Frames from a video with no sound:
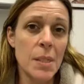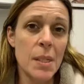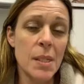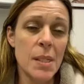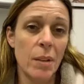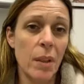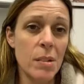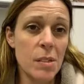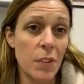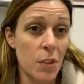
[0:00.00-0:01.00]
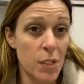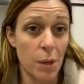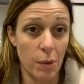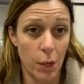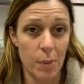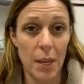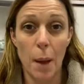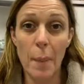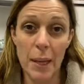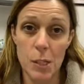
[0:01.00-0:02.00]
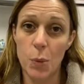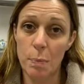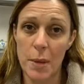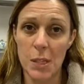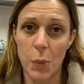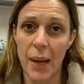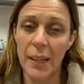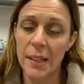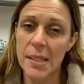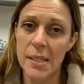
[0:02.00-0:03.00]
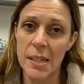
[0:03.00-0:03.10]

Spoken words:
So those of you that don't know me, I paint with beeswax,